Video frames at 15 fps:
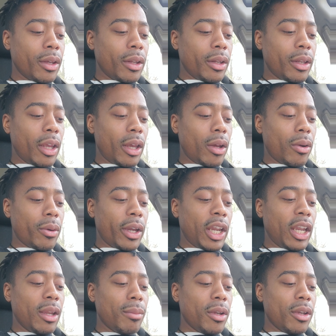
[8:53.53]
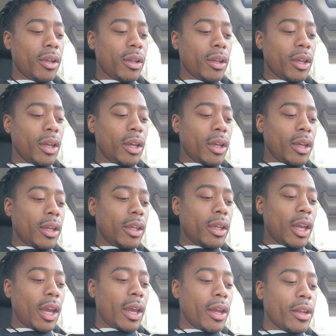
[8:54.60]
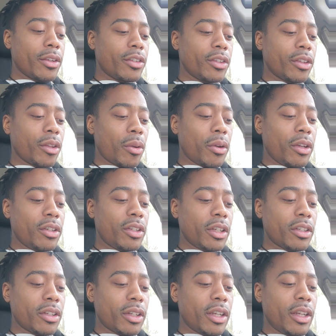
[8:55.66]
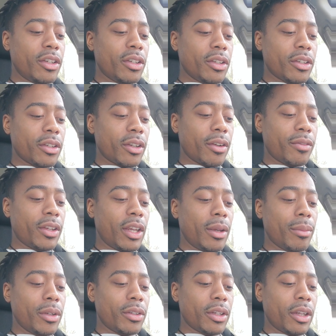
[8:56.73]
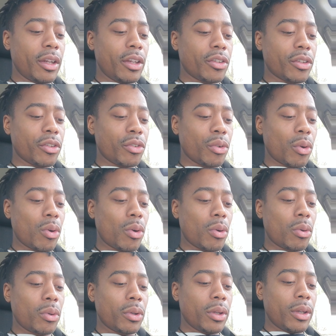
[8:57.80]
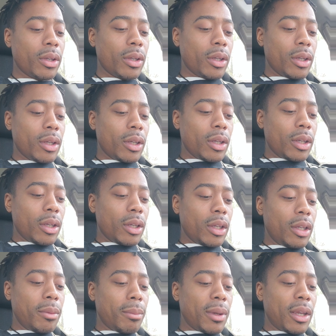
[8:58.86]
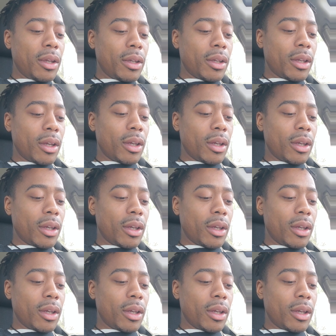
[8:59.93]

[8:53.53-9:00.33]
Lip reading: Now, Amy, he has 36 legions of demons in his control. He make